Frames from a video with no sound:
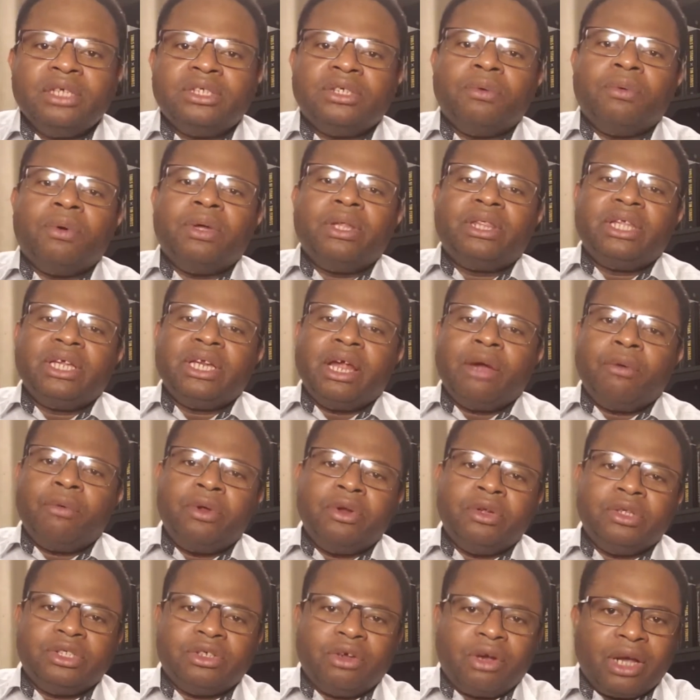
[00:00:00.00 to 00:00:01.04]
So one thing I
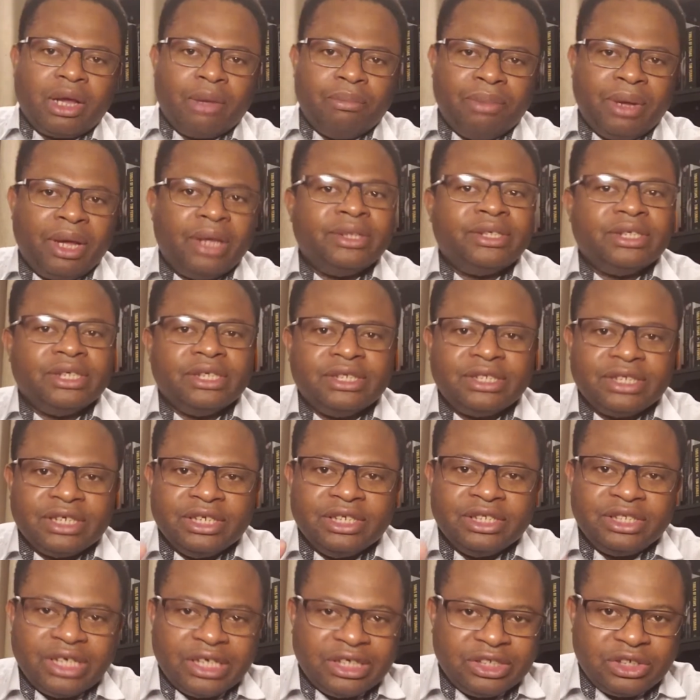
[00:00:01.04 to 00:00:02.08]
want to talk about is
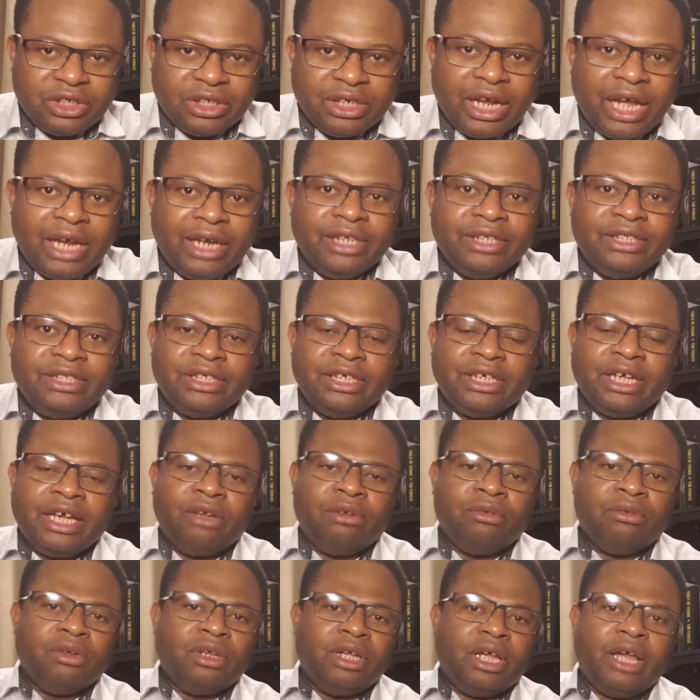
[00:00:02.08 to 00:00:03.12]
intentionality.
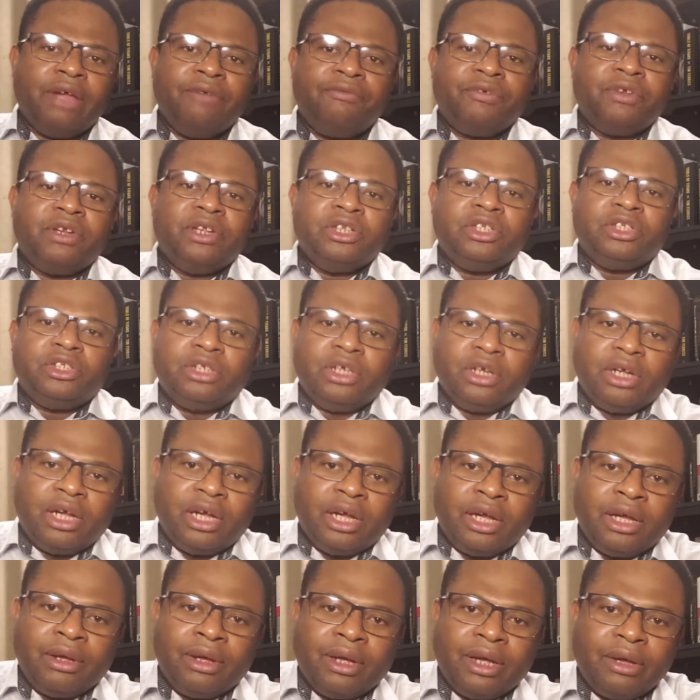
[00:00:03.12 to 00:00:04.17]
And even
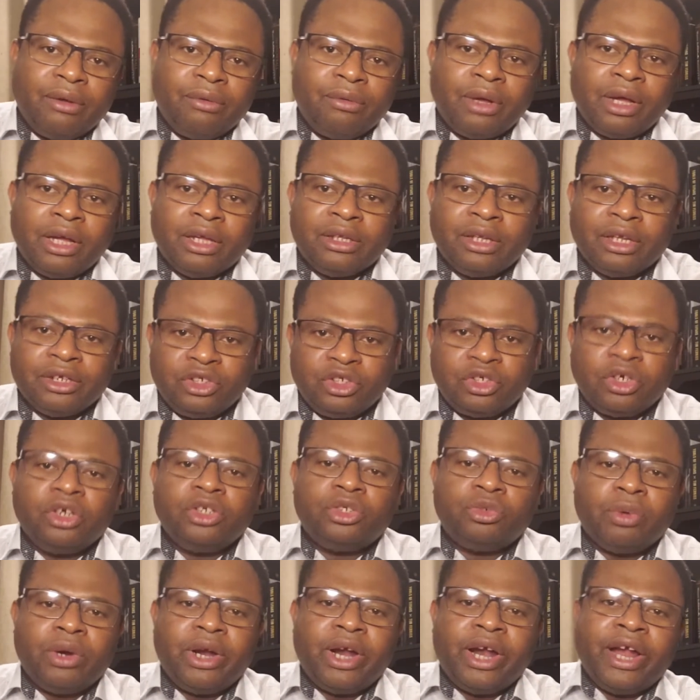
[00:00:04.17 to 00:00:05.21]
in a
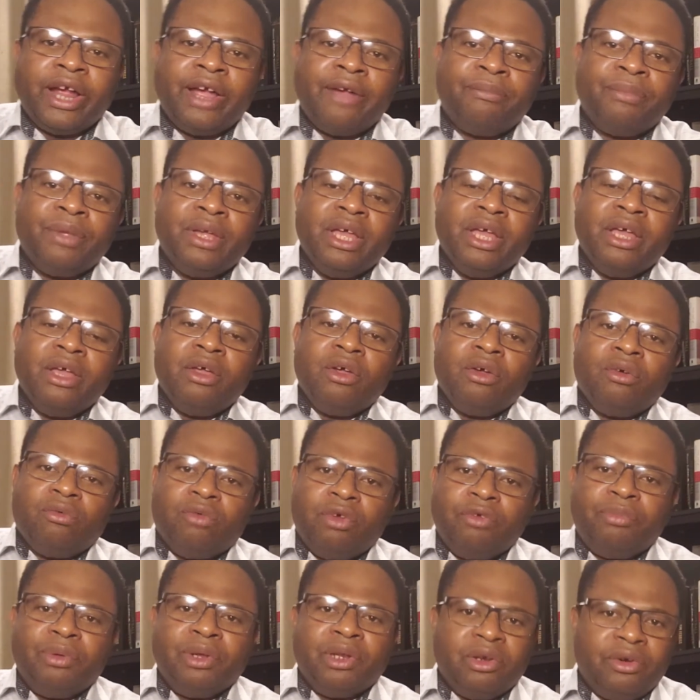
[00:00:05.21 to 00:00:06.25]
church where I am,
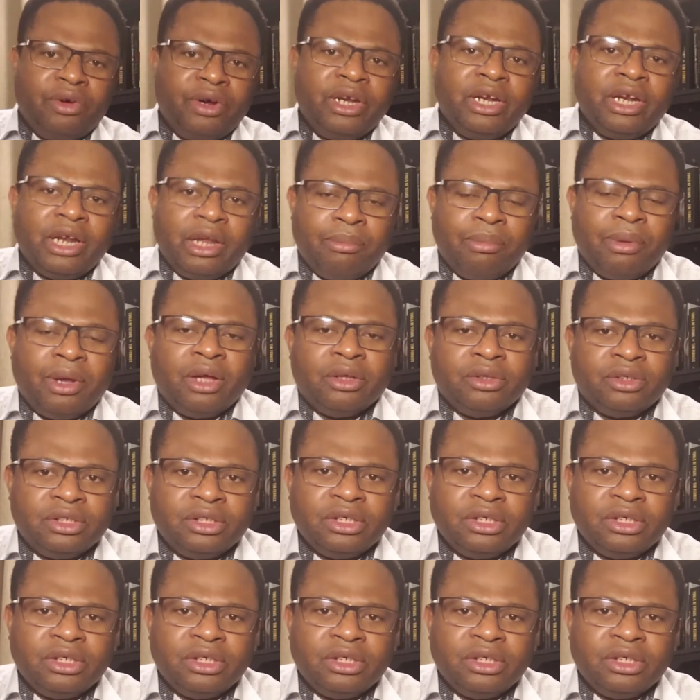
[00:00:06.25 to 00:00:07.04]
we've been learning about